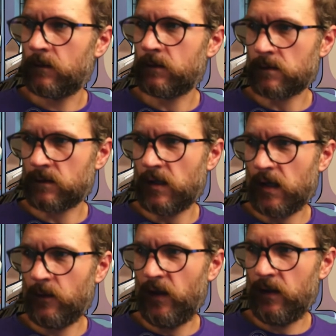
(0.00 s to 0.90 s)
talk
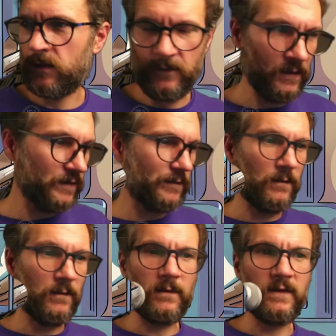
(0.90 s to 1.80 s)
about? I mean, it's a,
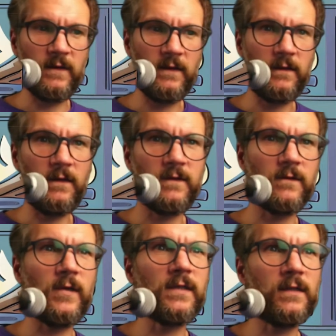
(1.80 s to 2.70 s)
it's a, it's a
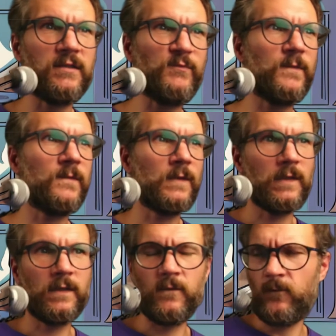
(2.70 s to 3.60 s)
great clip,
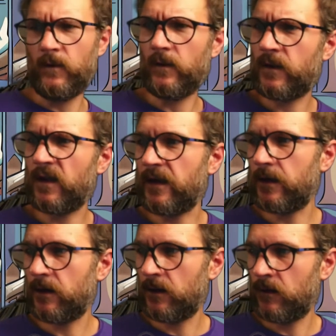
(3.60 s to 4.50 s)
I
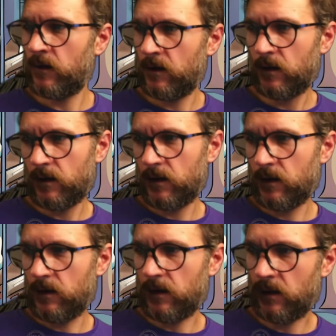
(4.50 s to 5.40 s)
think.
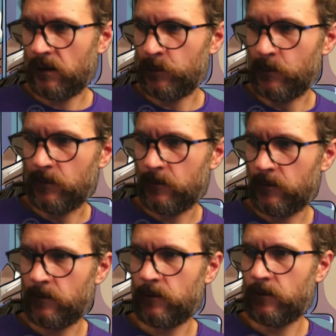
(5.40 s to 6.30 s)
Um,
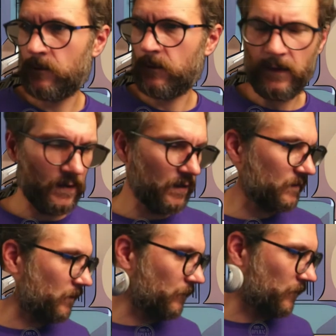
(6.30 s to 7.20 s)
I think
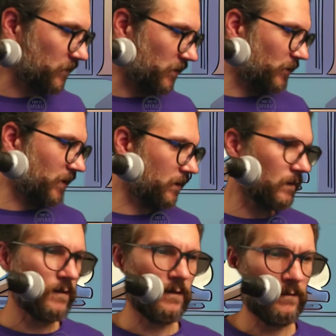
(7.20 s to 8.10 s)
it's good for showing.
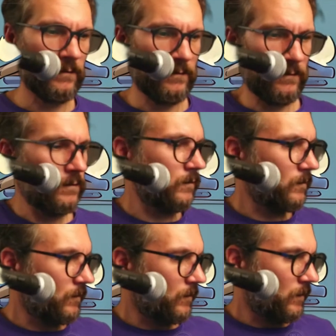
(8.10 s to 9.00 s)

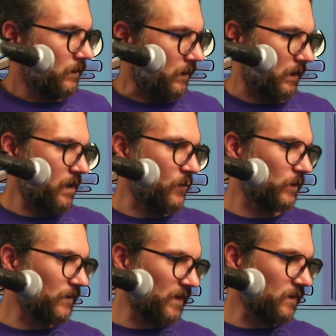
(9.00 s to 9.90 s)
I don't know.
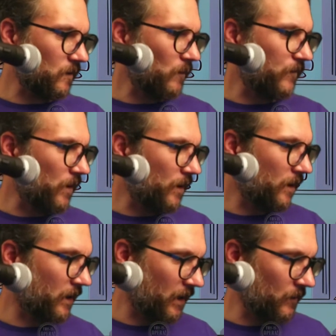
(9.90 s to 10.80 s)
We've seen so far
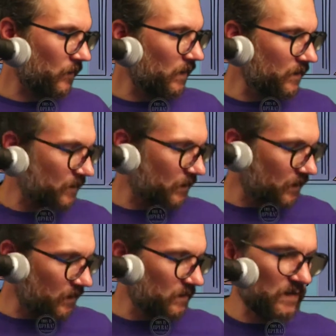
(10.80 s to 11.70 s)
in these
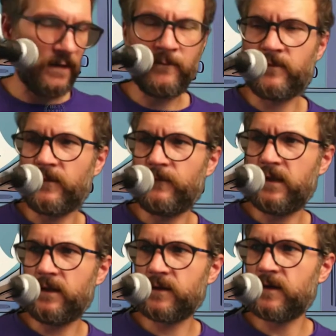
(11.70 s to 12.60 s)
these um,
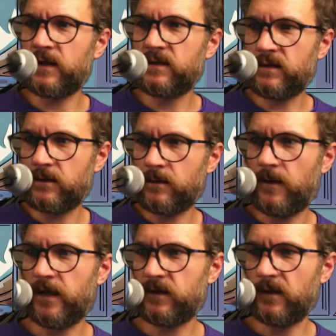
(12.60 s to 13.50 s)
videos that
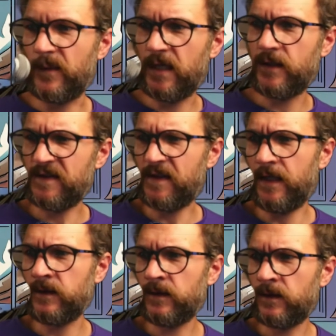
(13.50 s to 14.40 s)
that Tiber
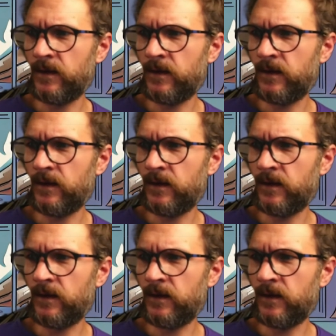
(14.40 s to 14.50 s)
sent